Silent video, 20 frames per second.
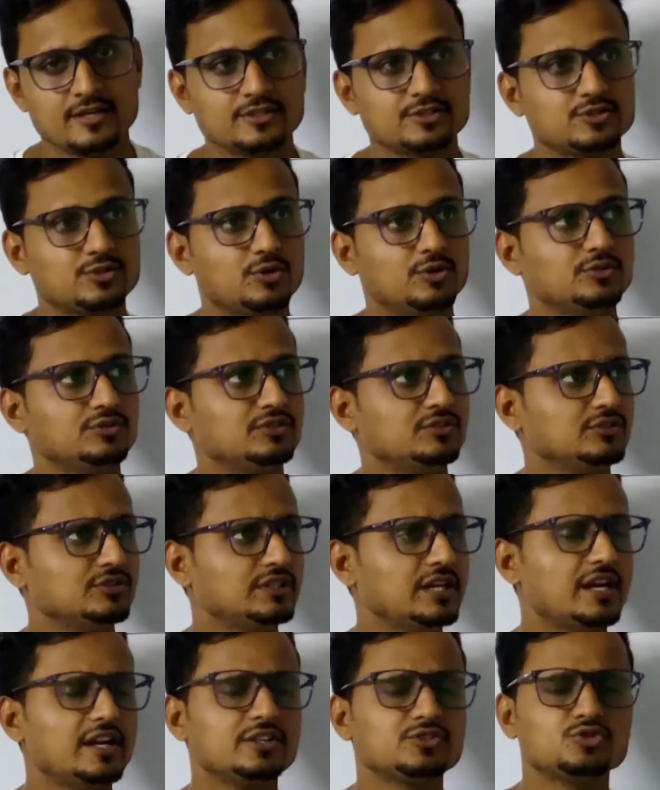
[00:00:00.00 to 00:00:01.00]
So
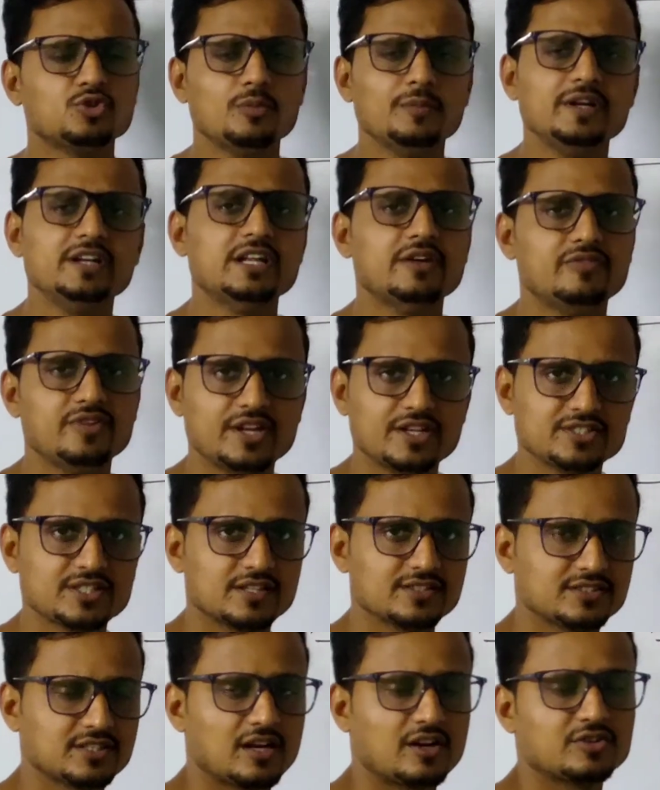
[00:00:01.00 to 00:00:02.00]
there are so many
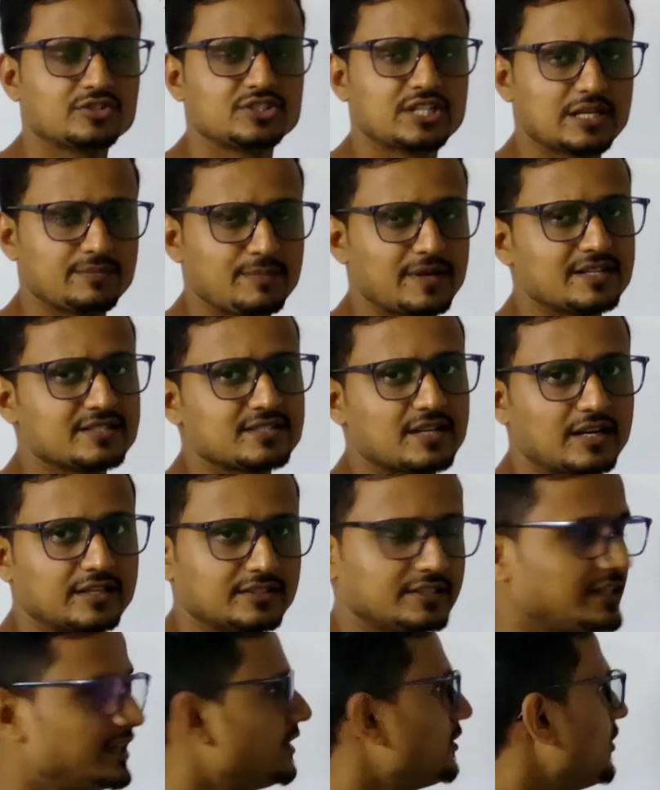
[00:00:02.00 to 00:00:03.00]
definitions or statements
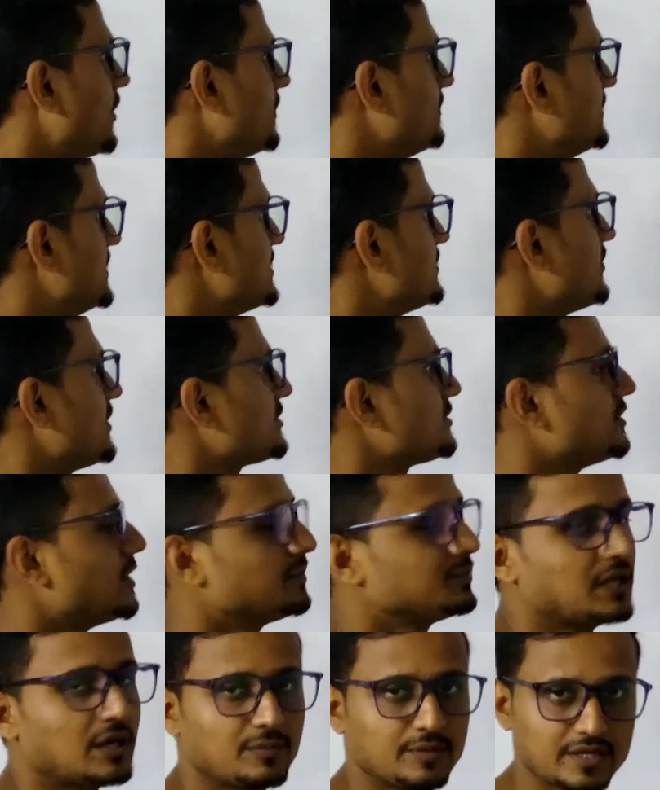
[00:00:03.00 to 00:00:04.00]
are there of this first
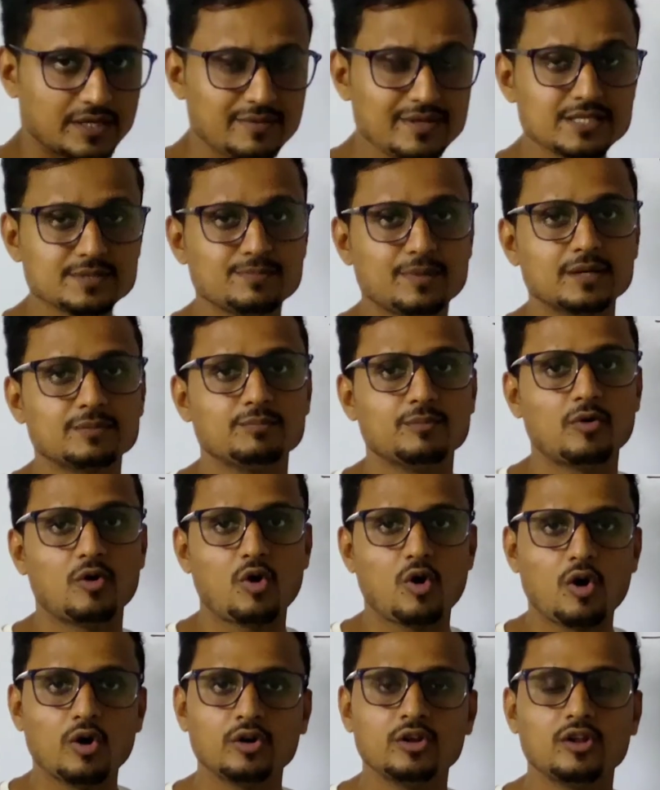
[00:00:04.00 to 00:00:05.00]
law of thermodynamics, but
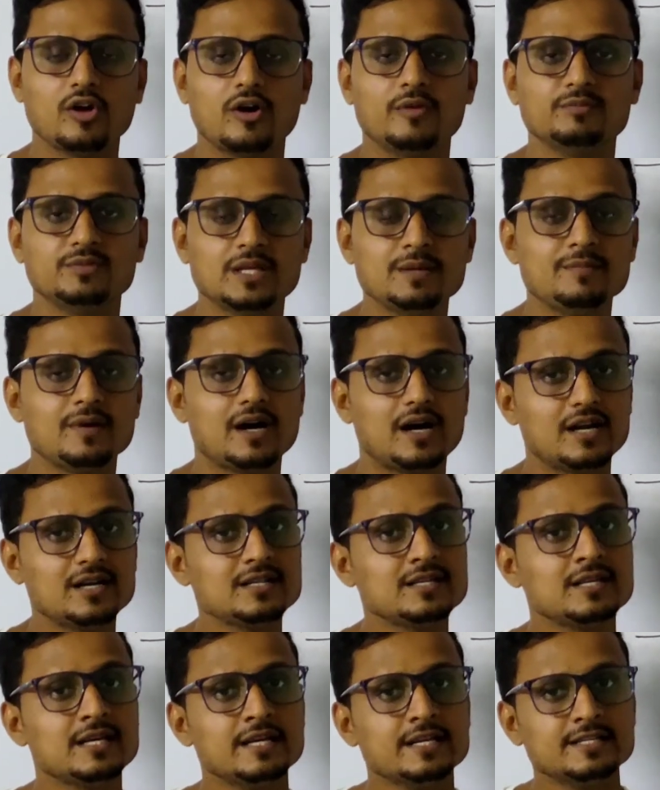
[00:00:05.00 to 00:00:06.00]
all of them
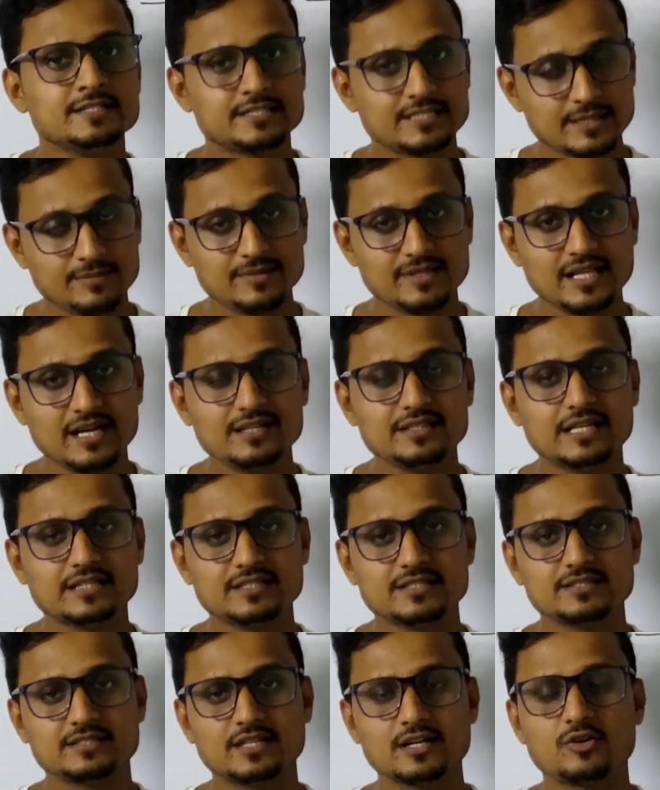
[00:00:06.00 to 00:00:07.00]
are similar,
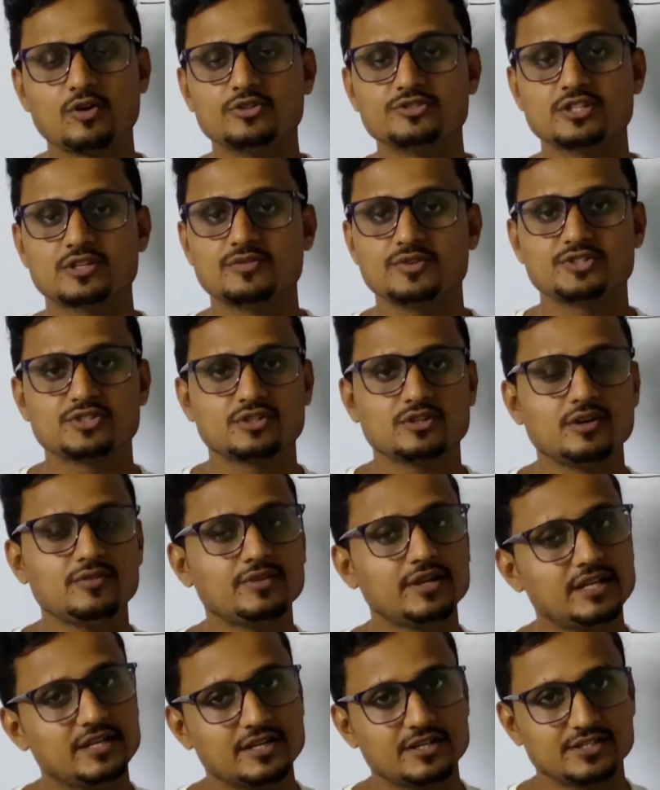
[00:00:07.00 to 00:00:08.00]
that is the conservation
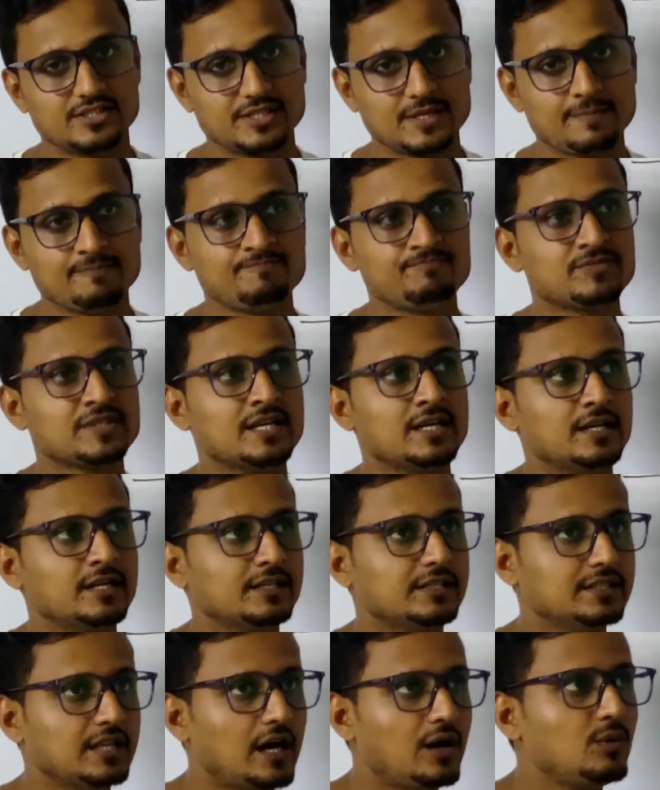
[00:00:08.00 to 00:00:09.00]
of energy.
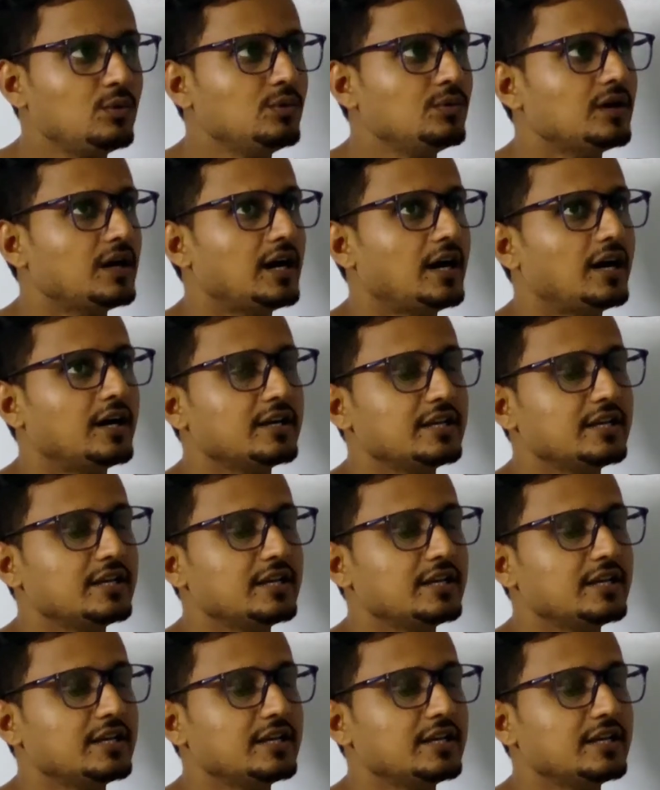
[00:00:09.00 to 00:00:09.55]
Now